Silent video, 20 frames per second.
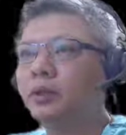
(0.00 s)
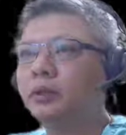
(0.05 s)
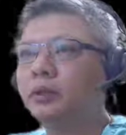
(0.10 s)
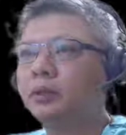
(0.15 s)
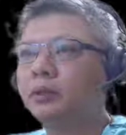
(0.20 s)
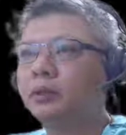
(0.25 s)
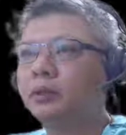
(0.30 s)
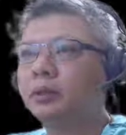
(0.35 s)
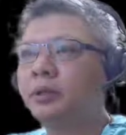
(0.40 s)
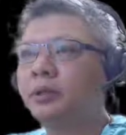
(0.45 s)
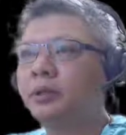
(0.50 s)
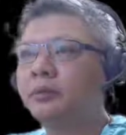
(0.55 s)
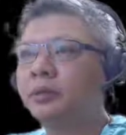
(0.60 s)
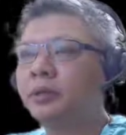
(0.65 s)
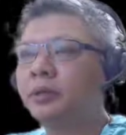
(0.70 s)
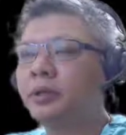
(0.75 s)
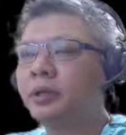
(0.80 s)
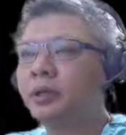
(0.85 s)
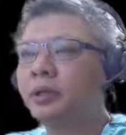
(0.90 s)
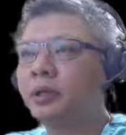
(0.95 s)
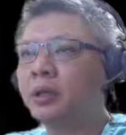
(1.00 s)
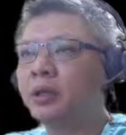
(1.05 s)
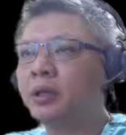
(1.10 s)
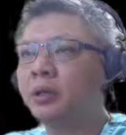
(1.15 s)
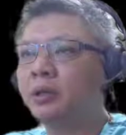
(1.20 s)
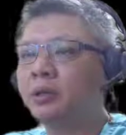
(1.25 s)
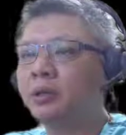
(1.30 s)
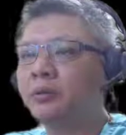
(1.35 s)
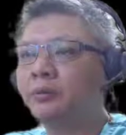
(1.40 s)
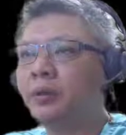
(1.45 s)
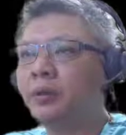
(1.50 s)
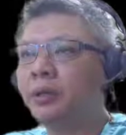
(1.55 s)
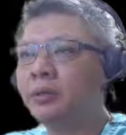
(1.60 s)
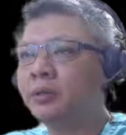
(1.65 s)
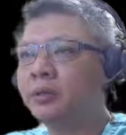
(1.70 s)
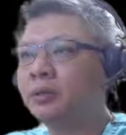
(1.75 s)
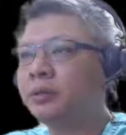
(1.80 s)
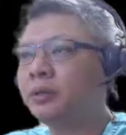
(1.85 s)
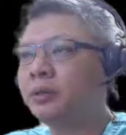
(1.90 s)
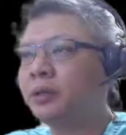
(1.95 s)
the thundering cannon
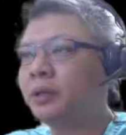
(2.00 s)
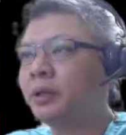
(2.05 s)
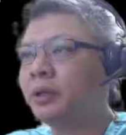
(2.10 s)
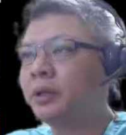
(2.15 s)
defense.